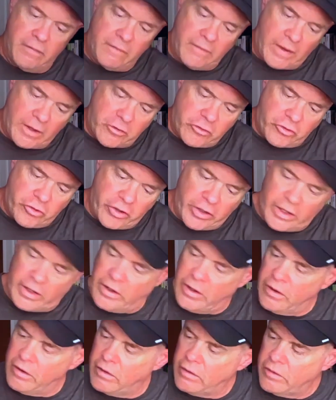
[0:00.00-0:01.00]
extra in
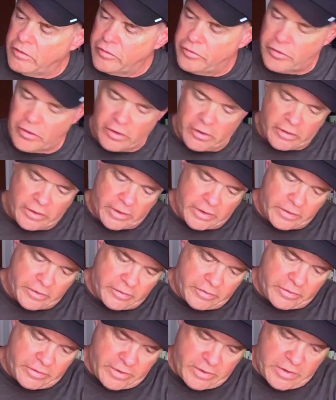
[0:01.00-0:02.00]
there as far
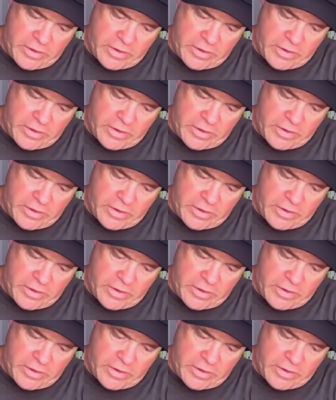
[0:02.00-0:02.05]
as,